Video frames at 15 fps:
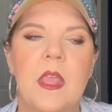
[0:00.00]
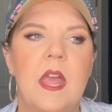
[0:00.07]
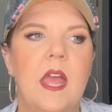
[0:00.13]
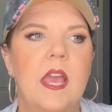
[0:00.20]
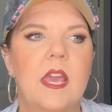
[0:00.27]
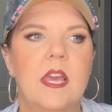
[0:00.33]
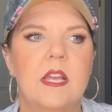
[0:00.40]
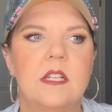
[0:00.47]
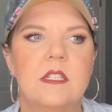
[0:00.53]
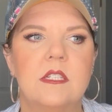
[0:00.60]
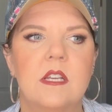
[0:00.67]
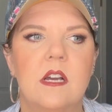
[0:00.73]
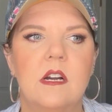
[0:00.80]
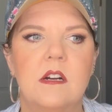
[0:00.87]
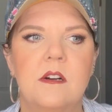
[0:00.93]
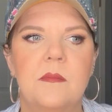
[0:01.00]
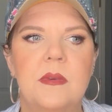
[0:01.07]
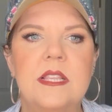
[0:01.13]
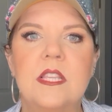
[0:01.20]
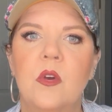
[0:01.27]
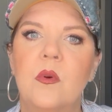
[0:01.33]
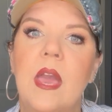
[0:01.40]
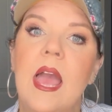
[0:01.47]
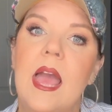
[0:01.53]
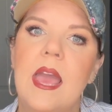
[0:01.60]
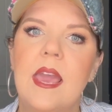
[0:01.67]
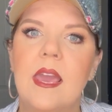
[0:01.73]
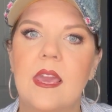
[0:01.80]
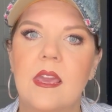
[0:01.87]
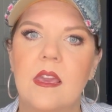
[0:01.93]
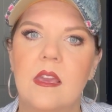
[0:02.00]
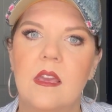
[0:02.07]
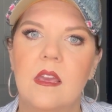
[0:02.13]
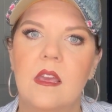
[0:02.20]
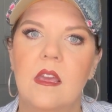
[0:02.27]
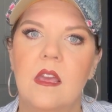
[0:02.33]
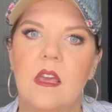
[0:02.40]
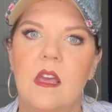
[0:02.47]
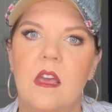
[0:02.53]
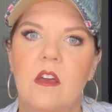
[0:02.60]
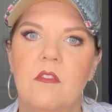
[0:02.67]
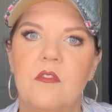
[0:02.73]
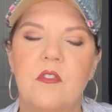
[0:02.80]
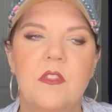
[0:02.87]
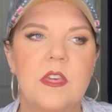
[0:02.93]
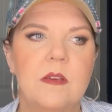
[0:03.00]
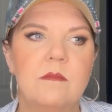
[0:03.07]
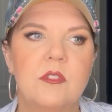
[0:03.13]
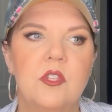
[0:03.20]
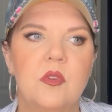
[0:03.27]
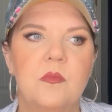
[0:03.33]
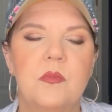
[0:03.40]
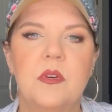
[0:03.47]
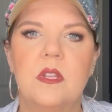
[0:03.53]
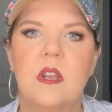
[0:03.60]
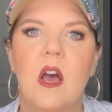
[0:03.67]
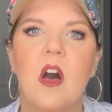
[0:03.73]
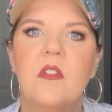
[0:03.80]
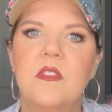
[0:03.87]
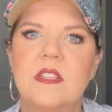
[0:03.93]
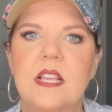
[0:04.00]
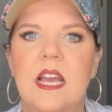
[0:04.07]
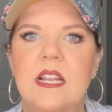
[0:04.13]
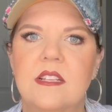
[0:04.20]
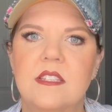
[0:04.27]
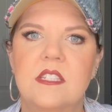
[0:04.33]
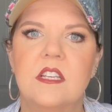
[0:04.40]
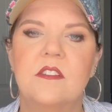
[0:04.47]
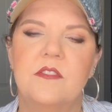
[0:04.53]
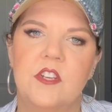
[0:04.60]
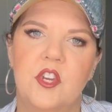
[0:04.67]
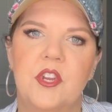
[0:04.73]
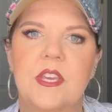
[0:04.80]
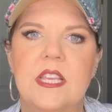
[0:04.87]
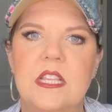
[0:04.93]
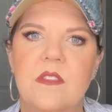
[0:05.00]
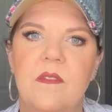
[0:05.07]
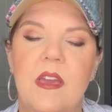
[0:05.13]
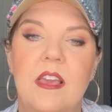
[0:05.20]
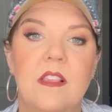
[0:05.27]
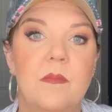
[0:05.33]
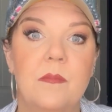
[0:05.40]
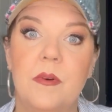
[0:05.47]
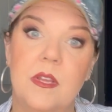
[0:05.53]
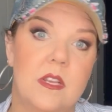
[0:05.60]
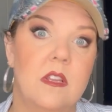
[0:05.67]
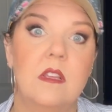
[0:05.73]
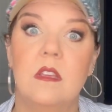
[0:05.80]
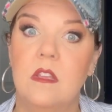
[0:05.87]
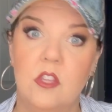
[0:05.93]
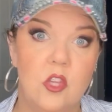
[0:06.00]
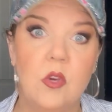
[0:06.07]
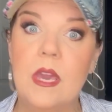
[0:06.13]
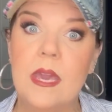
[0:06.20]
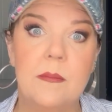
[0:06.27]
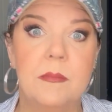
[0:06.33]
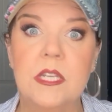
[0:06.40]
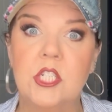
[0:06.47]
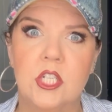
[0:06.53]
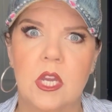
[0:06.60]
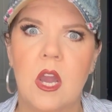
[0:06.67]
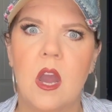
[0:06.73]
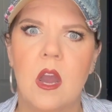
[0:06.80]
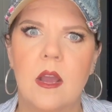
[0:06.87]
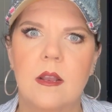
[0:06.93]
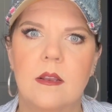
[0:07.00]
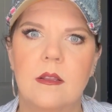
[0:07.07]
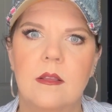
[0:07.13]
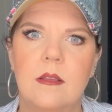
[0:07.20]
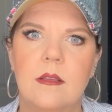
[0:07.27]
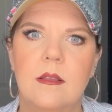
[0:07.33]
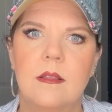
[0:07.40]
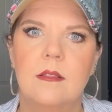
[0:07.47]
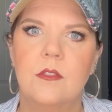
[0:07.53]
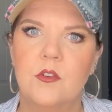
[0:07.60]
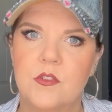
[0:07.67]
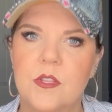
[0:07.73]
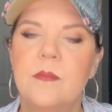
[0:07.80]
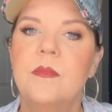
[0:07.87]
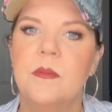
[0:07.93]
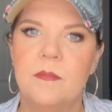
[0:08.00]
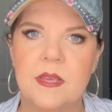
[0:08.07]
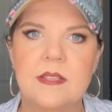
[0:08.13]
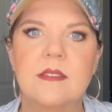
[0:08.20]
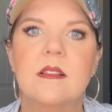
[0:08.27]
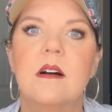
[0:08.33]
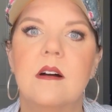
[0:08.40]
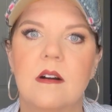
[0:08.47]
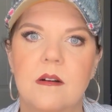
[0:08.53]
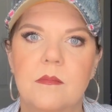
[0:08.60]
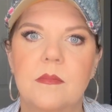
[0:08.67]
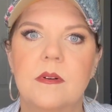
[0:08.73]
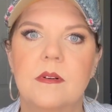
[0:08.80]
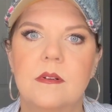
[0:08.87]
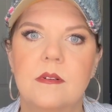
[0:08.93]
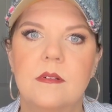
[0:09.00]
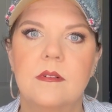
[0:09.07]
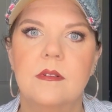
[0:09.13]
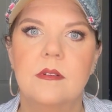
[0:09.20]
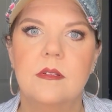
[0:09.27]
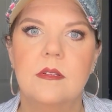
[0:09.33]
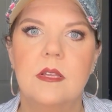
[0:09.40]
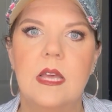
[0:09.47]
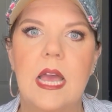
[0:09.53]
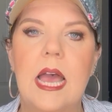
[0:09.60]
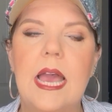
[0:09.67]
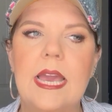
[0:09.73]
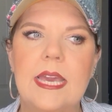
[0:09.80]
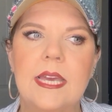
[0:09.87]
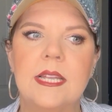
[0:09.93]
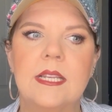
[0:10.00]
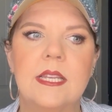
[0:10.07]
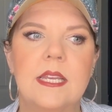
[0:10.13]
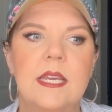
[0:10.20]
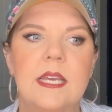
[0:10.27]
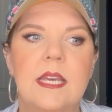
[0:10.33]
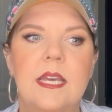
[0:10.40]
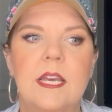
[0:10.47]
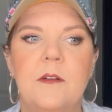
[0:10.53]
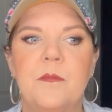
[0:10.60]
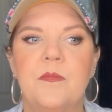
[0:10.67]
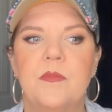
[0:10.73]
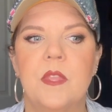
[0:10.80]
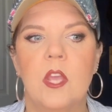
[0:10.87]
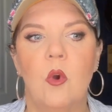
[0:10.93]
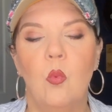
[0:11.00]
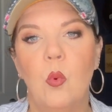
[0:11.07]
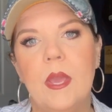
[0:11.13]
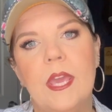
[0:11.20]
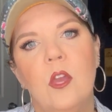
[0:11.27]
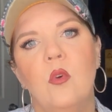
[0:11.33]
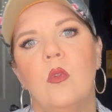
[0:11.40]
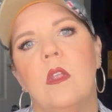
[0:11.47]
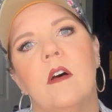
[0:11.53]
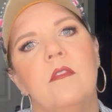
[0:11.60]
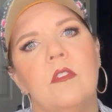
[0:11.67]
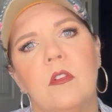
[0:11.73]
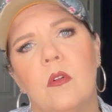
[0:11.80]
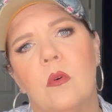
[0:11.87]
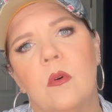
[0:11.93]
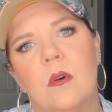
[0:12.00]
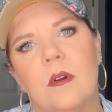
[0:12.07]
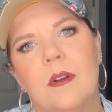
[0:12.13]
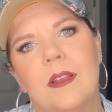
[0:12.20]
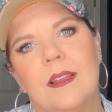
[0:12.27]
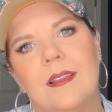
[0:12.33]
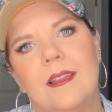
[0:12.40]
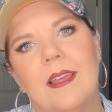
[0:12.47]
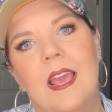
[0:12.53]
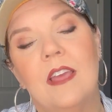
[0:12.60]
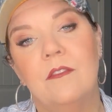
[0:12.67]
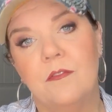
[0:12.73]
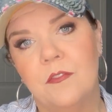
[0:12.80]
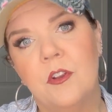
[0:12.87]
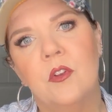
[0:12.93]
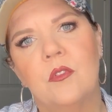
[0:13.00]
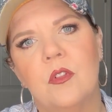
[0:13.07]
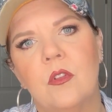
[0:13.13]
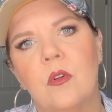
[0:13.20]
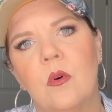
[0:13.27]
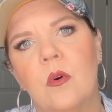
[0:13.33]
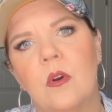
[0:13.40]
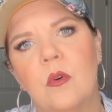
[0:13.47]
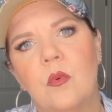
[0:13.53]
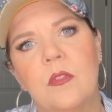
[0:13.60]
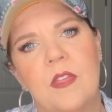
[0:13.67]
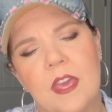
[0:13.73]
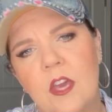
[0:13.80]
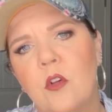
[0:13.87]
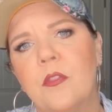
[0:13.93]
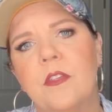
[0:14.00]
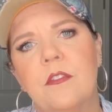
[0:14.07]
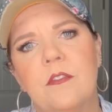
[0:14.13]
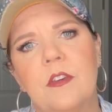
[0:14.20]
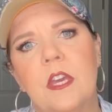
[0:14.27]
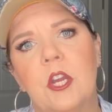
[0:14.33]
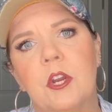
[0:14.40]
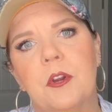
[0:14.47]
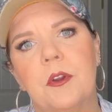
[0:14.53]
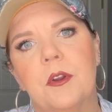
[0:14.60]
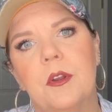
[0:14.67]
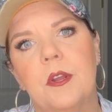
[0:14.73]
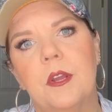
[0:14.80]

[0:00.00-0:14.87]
And it's okay for them to put all this kind of stuff in your kid's face, but you can't mention God. There's something messed up. And we who love the Lord and fear the Lord with a healthy fear,